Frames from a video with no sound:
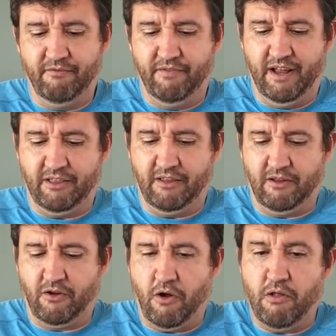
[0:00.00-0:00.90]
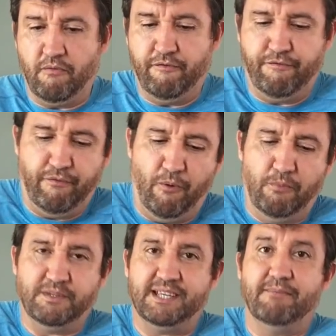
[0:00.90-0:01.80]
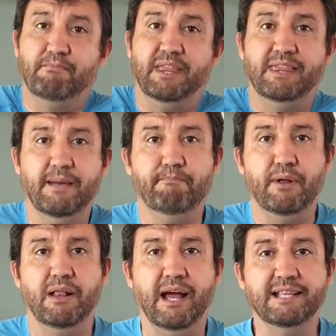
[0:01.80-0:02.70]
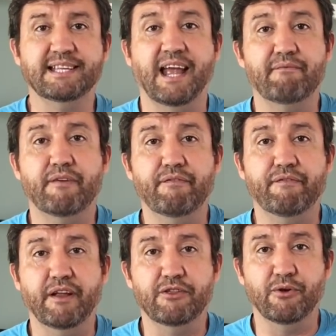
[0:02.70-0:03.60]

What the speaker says: that conforms and manipulates everything